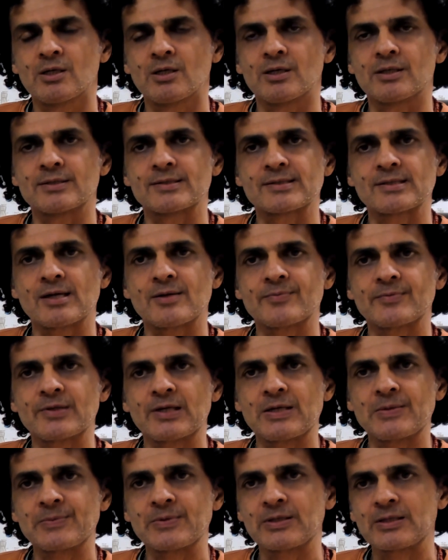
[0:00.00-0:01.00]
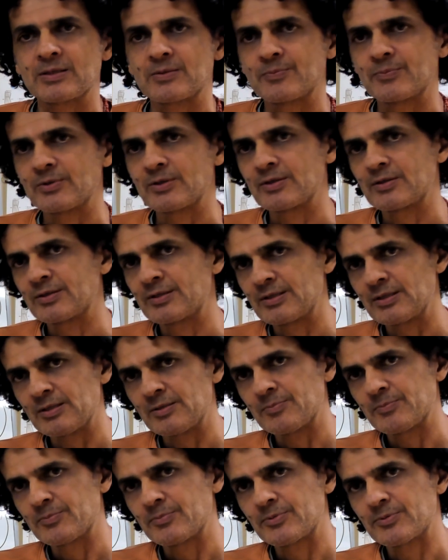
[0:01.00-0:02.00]
and sometimes it can be
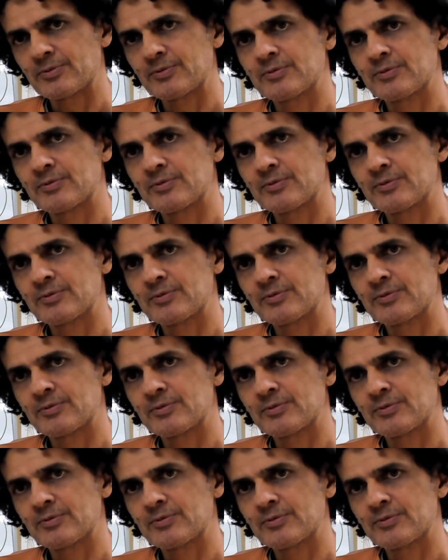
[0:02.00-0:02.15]
deep